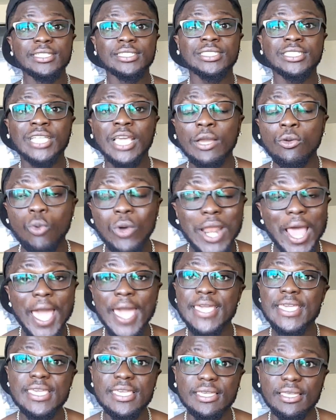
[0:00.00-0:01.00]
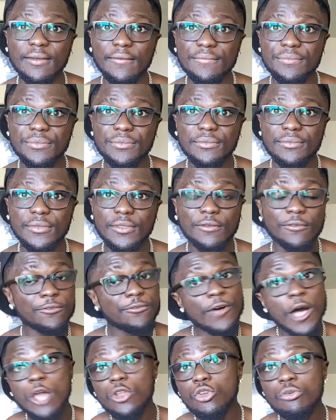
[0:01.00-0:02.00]
check what I eat.
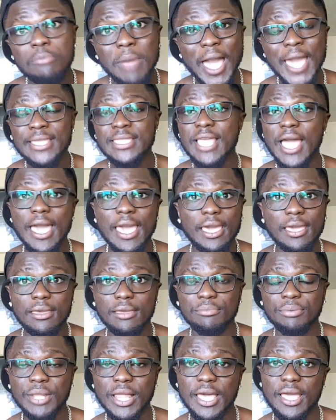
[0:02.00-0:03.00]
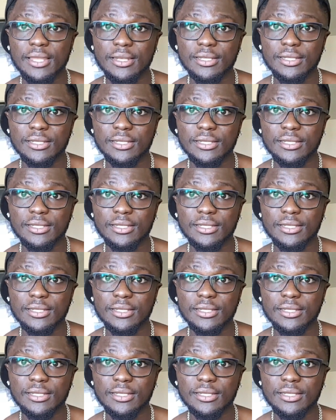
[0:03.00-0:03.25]
Follow my diet plan.